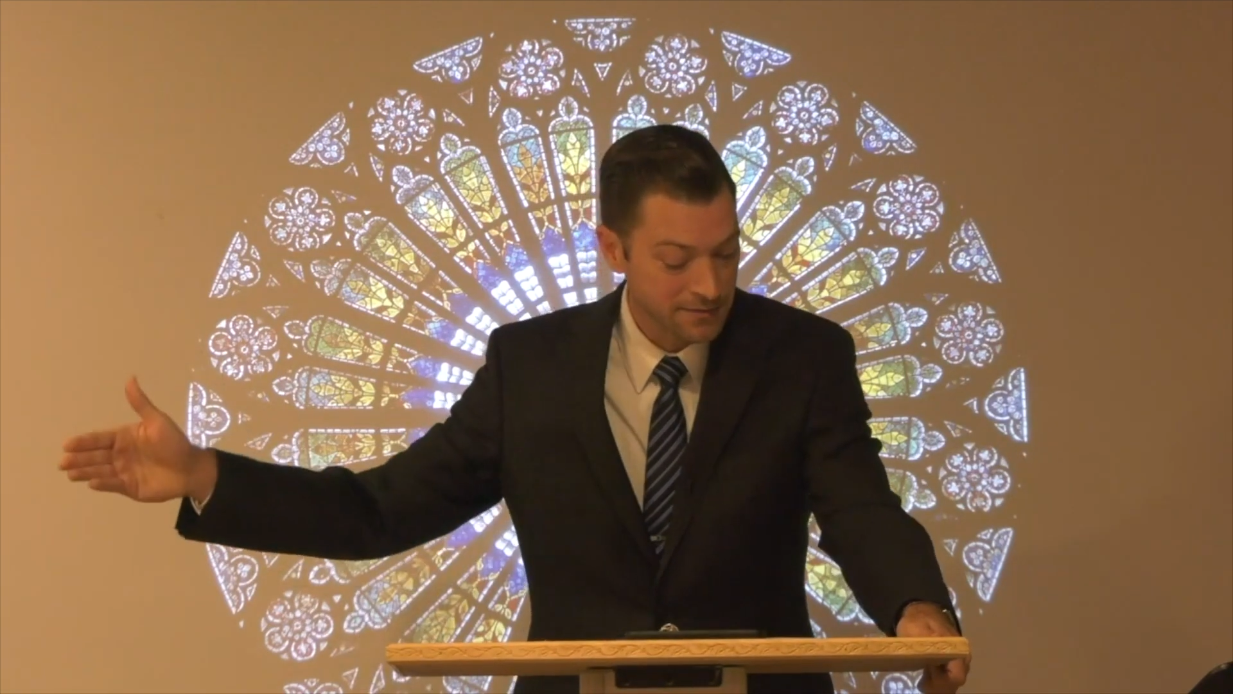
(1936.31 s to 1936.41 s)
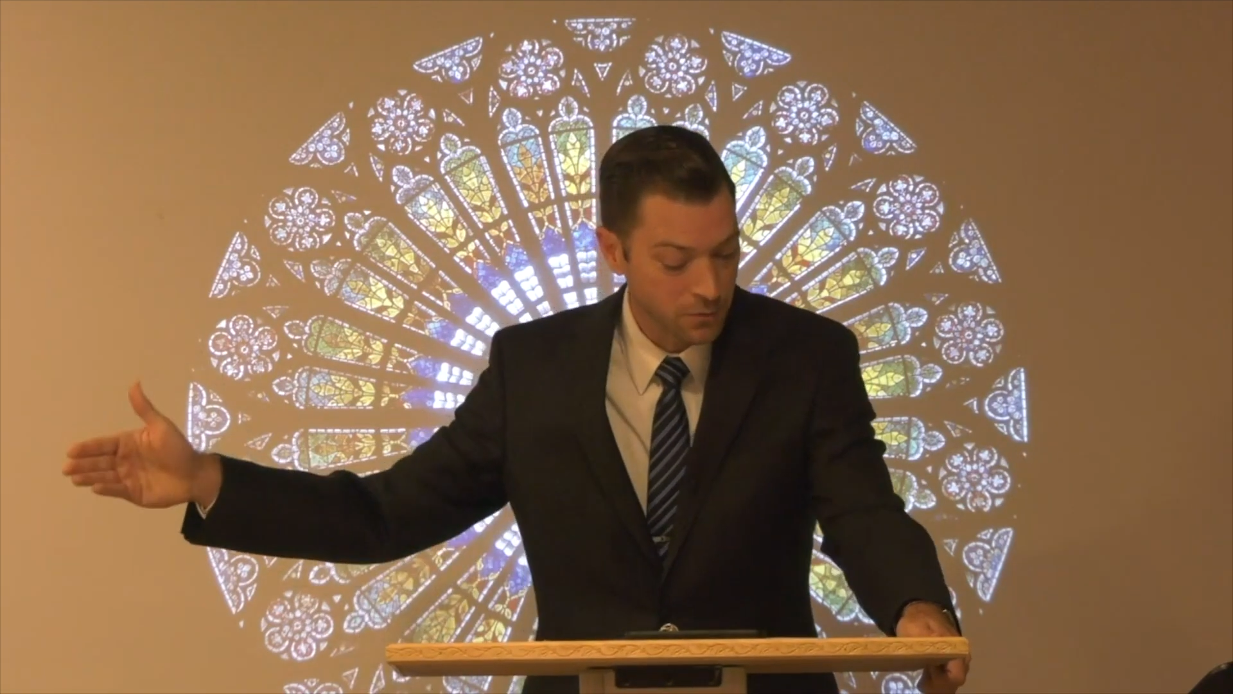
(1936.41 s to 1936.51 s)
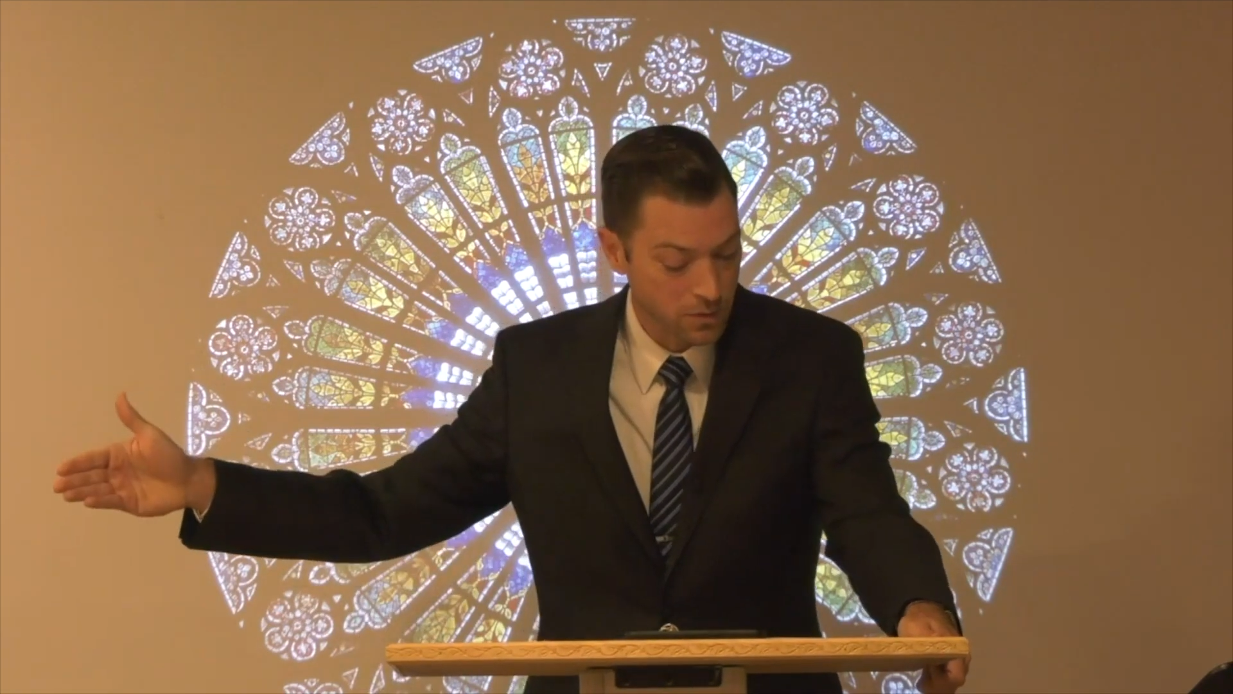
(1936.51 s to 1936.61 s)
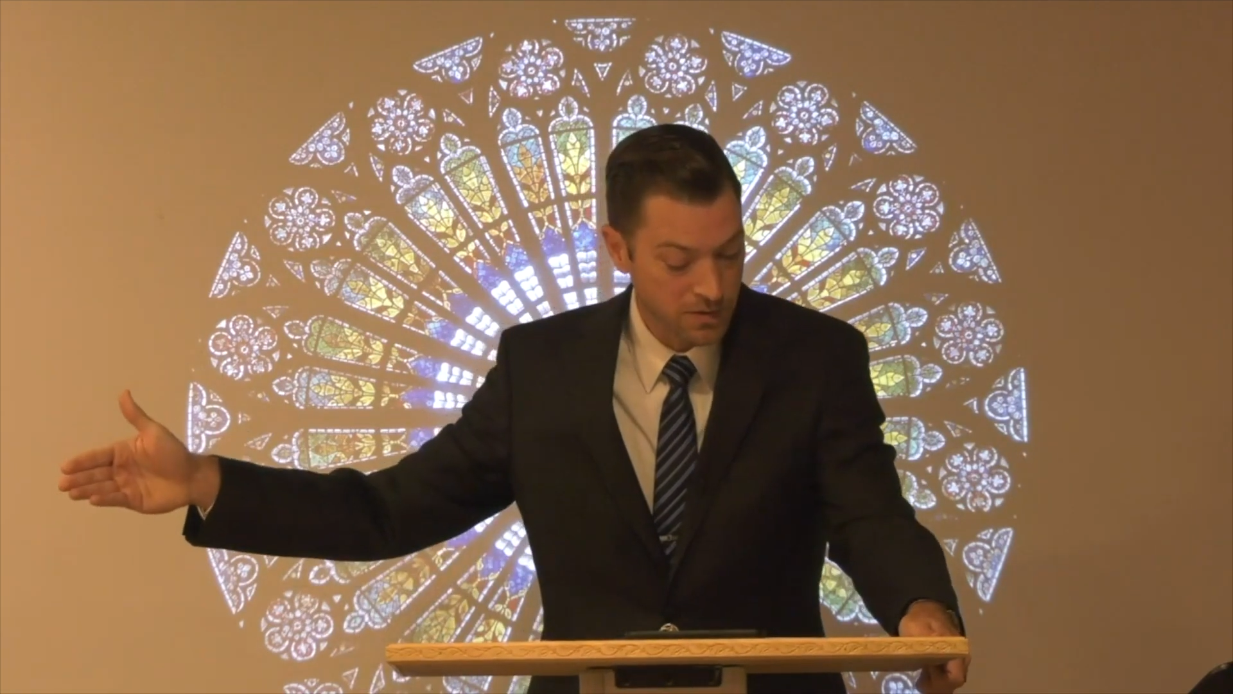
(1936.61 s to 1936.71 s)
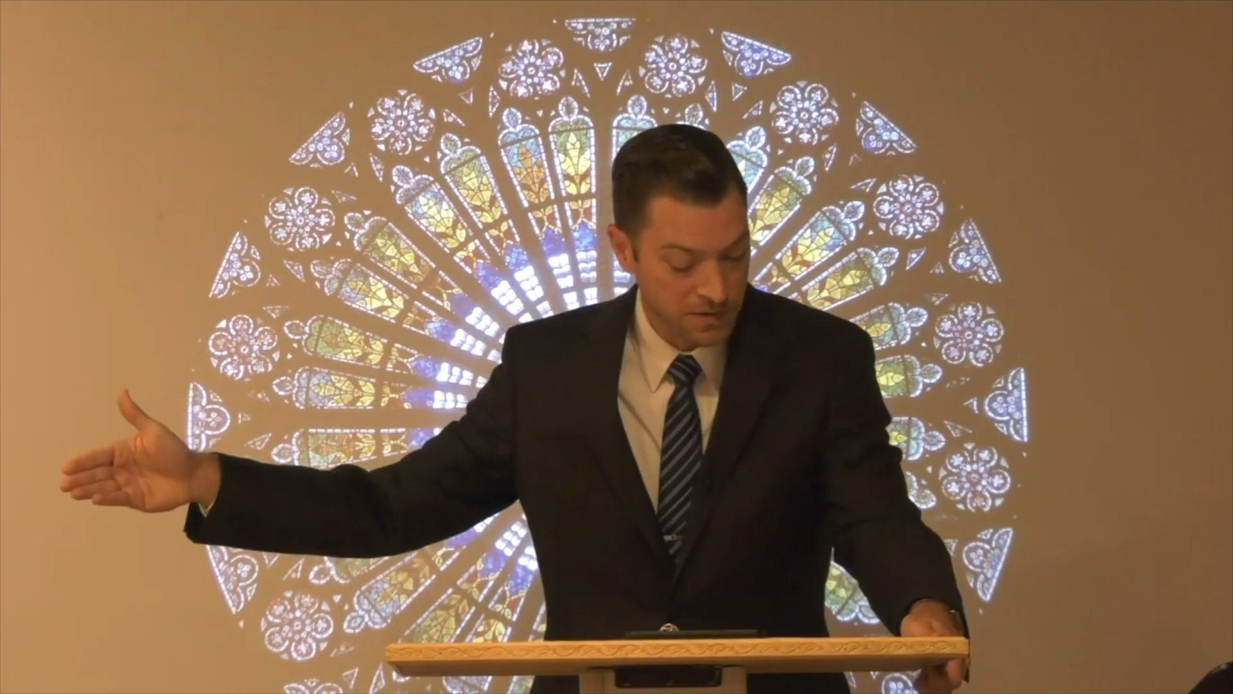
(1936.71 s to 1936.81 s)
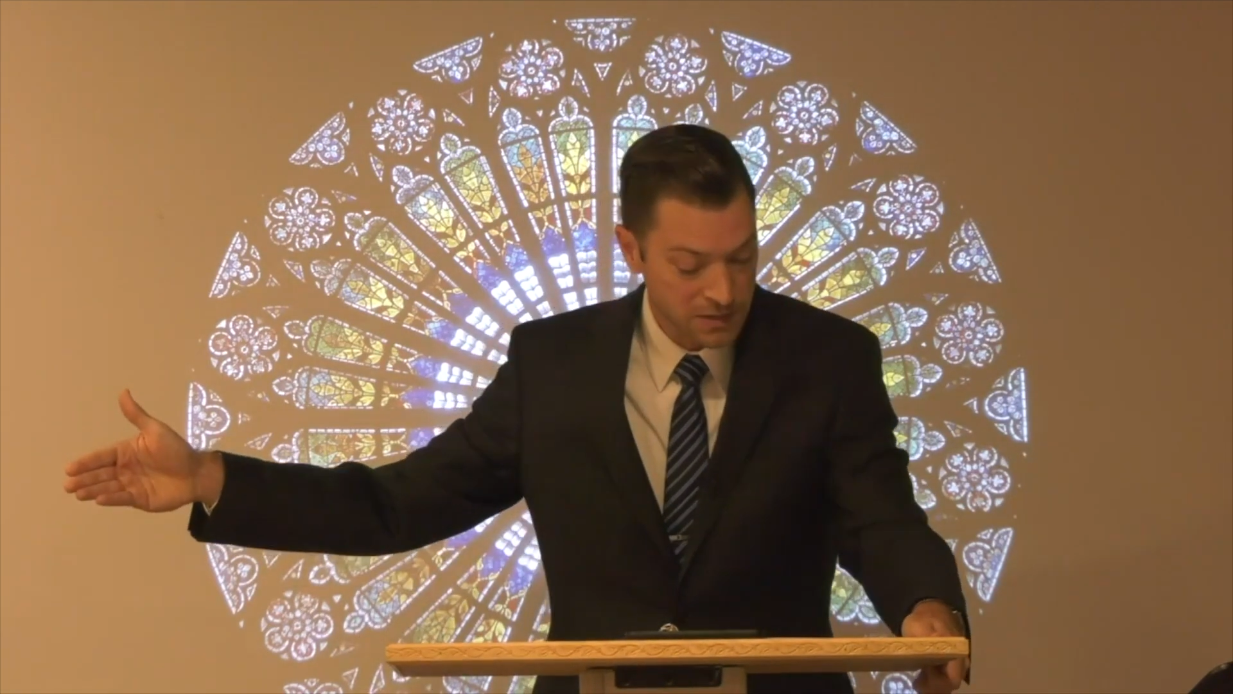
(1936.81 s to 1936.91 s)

form of